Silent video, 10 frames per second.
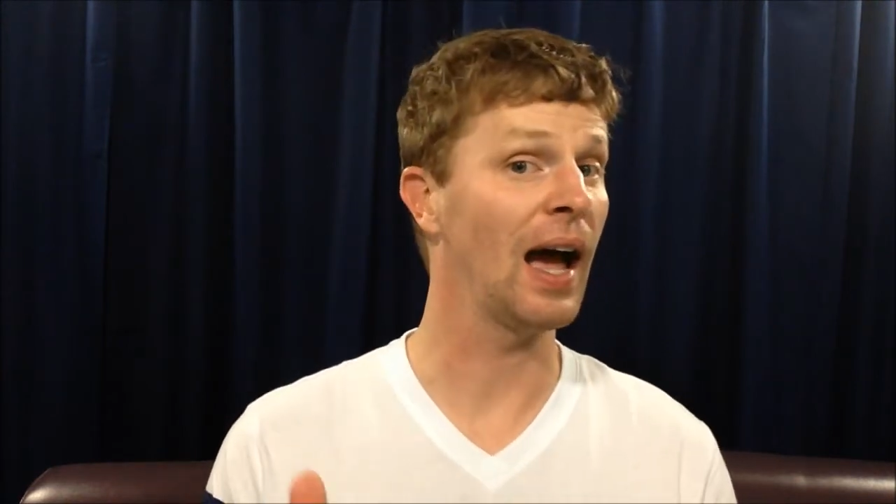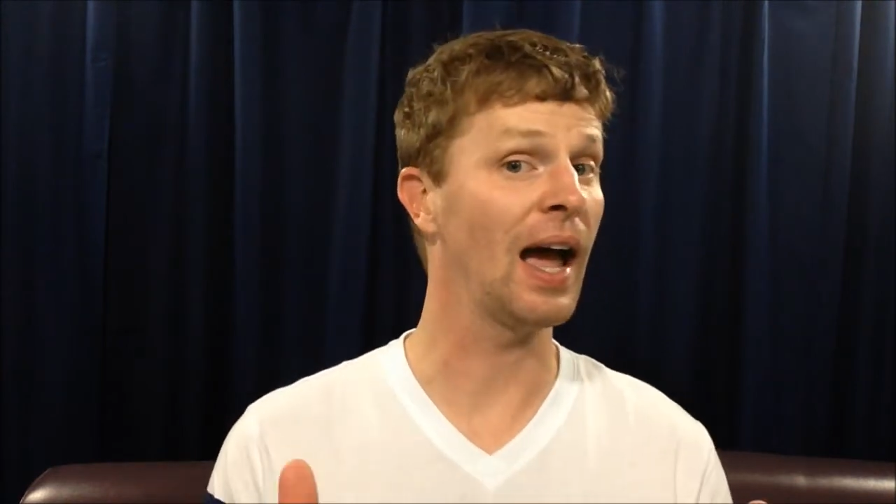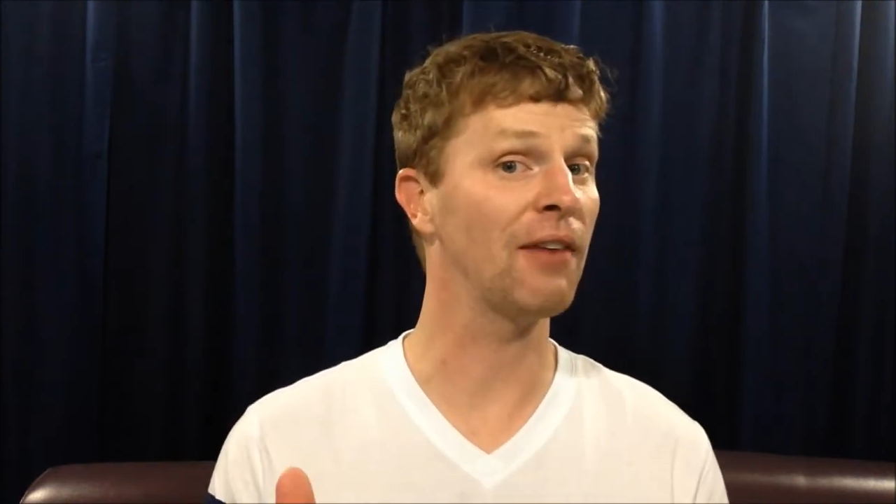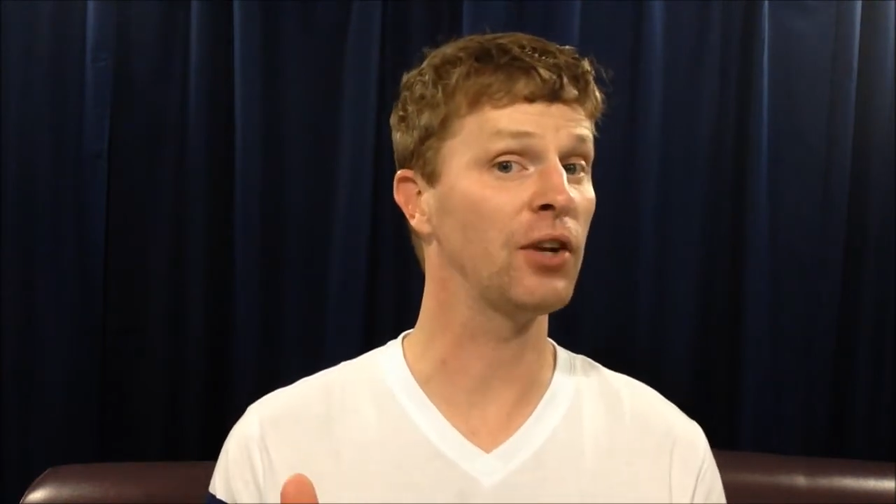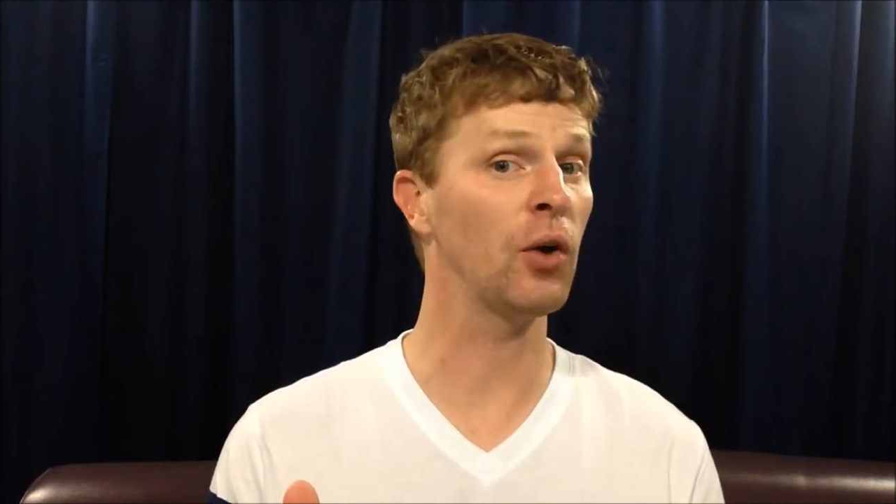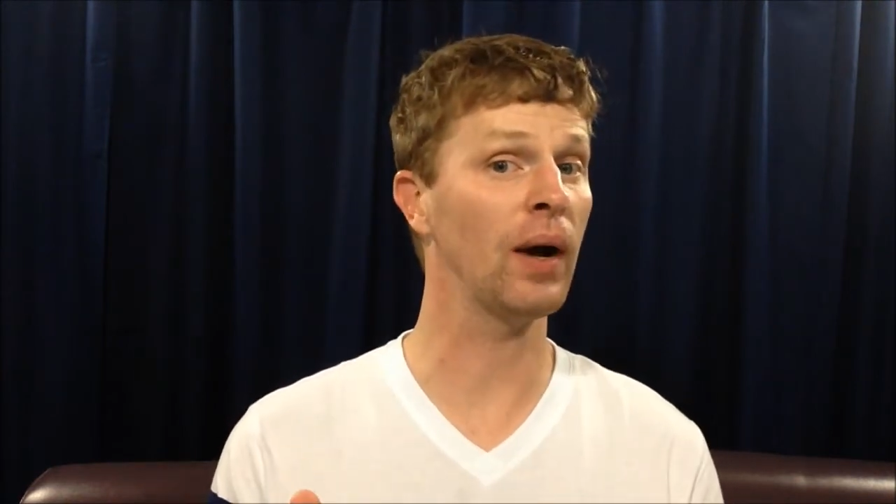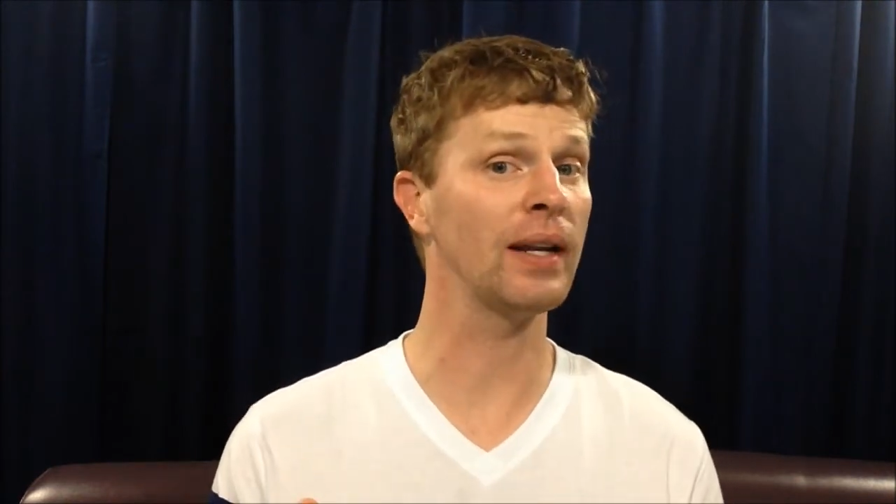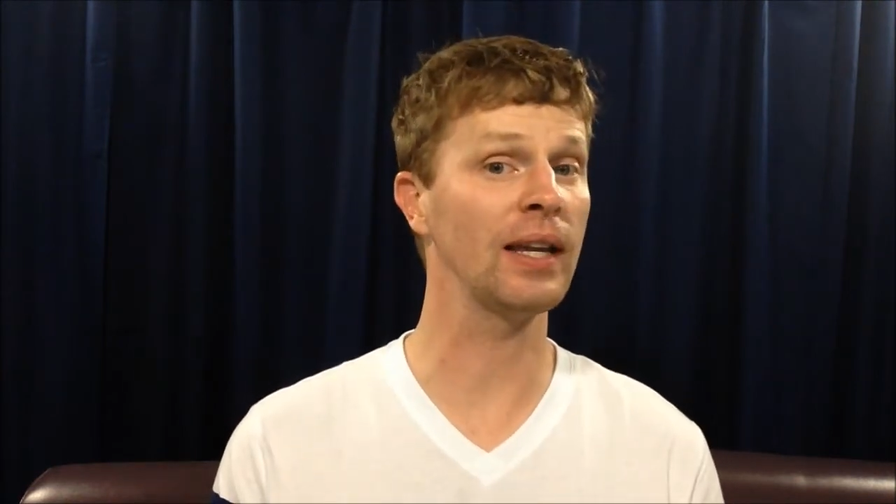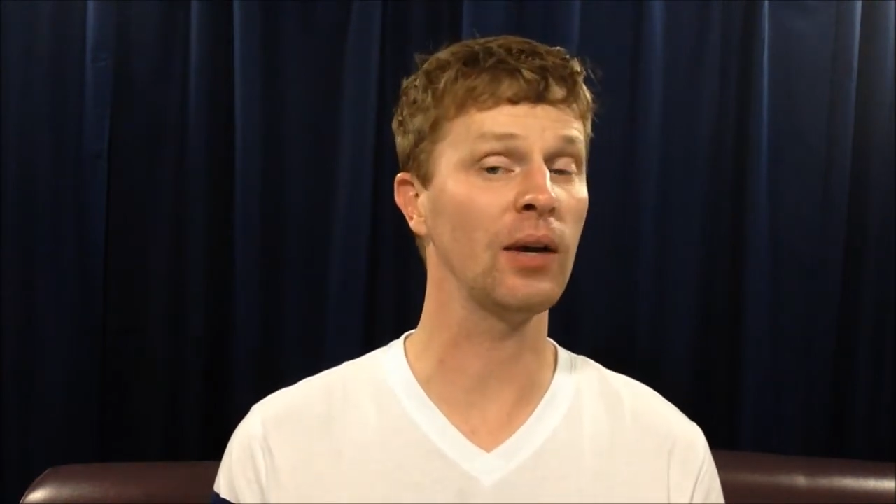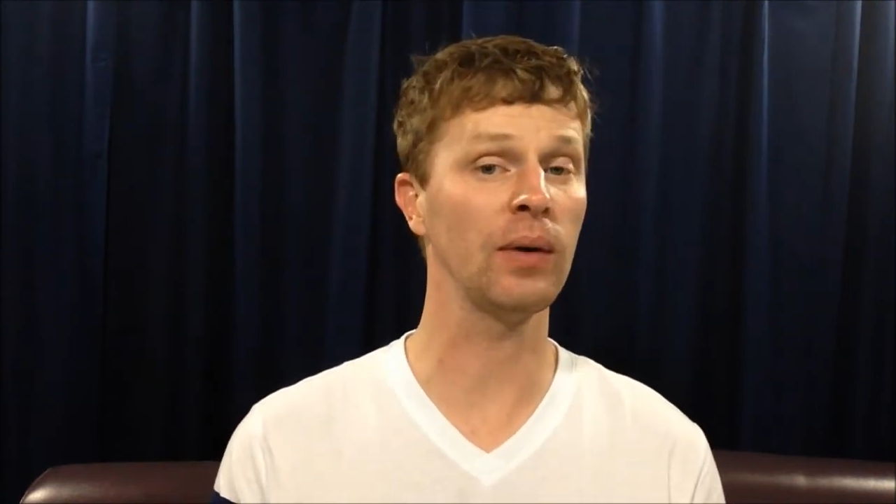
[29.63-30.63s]
I have no
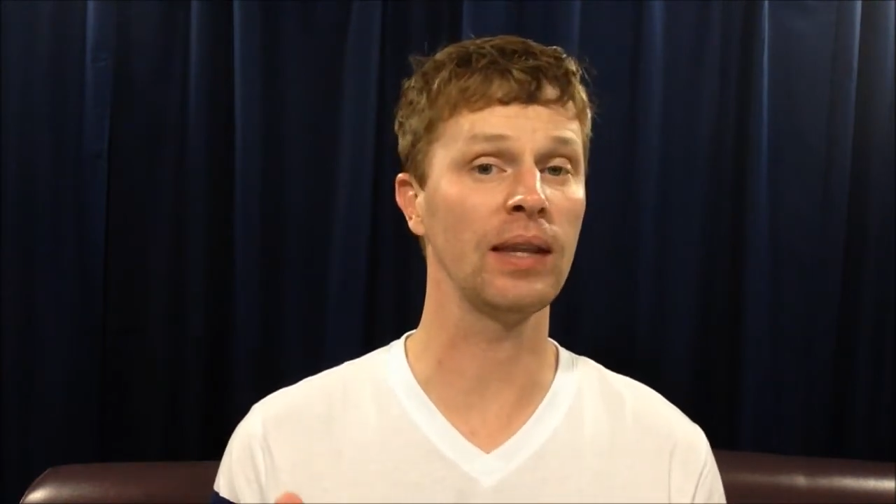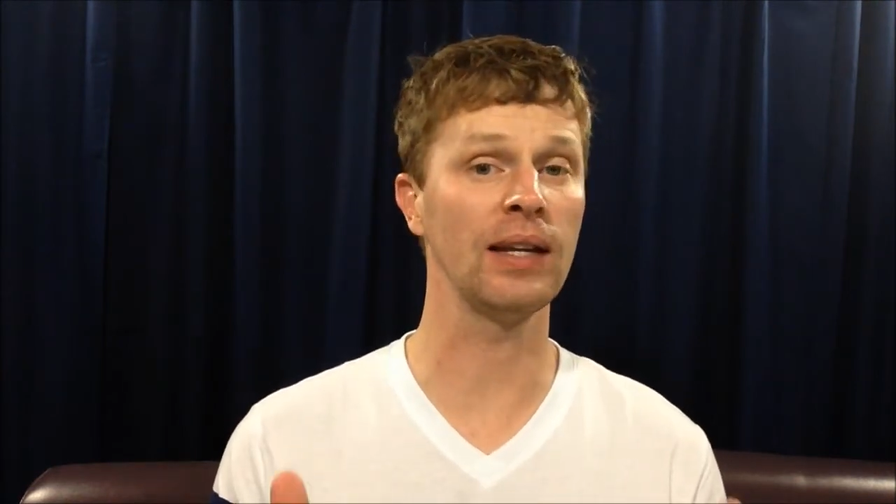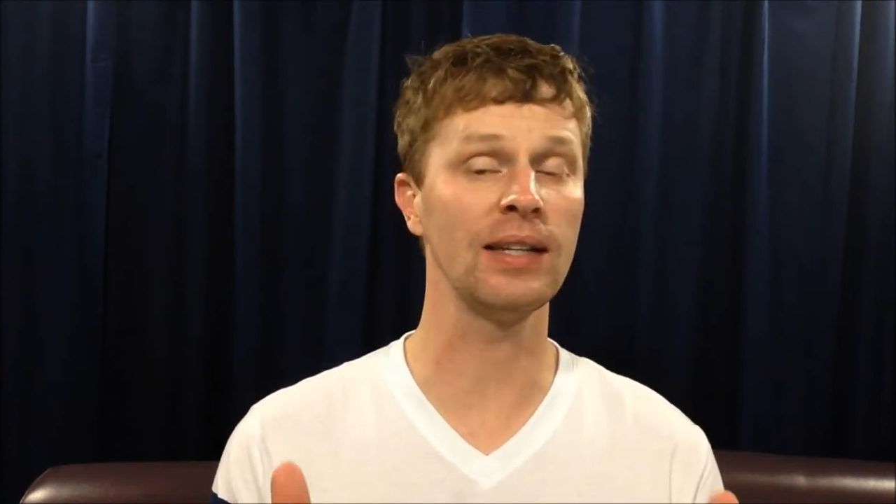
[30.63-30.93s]
idea what they